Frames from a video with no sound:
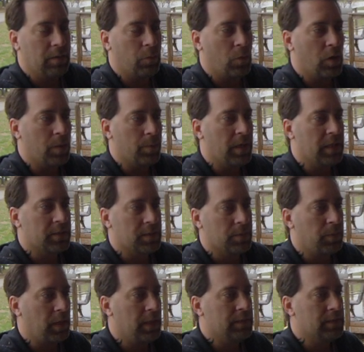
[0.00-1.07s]
One of the biggest
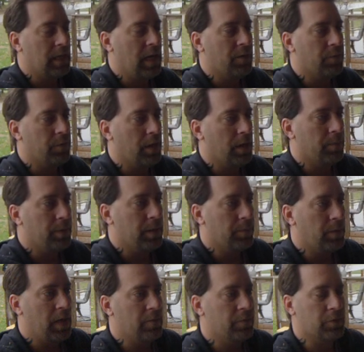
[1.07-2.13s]
complaints that I've read of
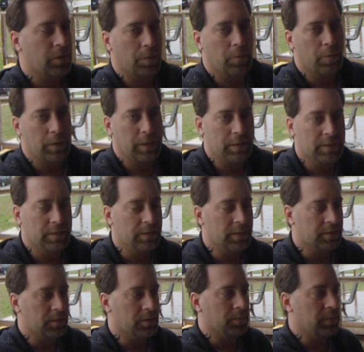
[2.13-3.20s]
people having trouble with this
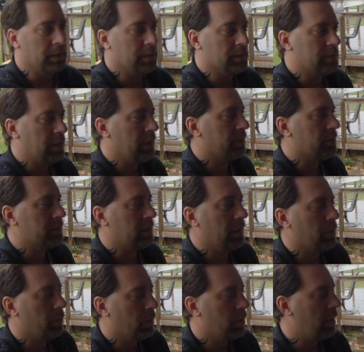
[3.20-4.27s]
system is they'll say,
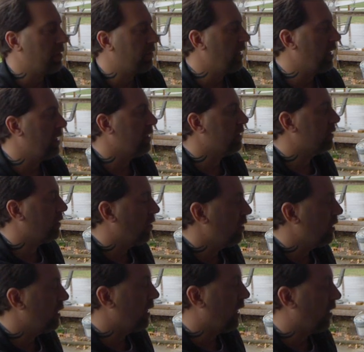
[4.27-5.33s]
well, I've got it
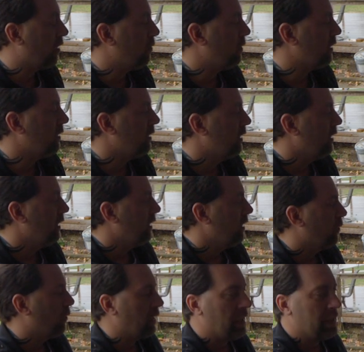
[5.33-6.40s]
started now, but
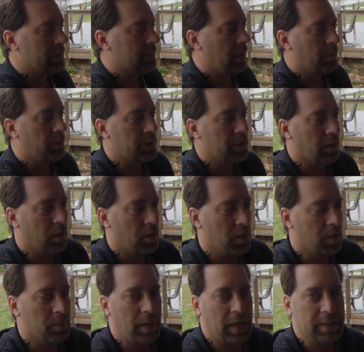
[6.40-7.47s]
when I disable the
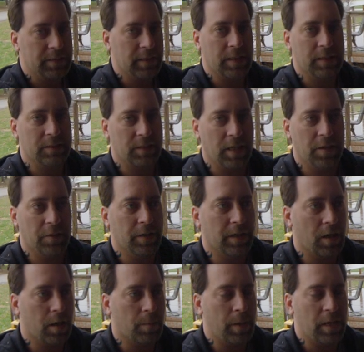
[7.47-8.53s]
alarm, 8 seconds later it
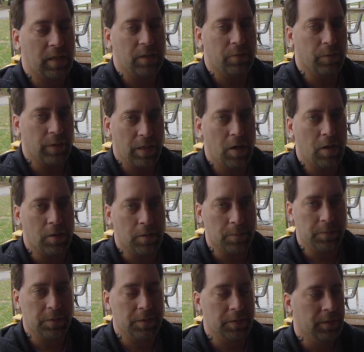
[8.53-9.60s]
automatically
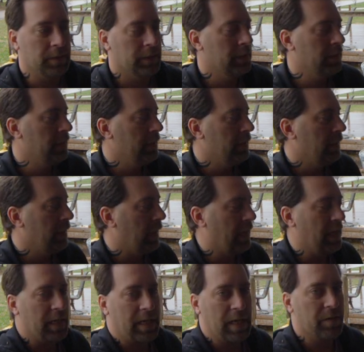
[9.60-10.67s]
rearms. And
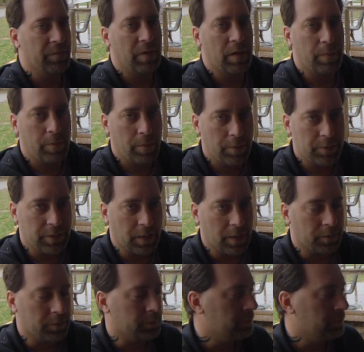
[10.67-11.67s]
I can't even ride my motorcycle.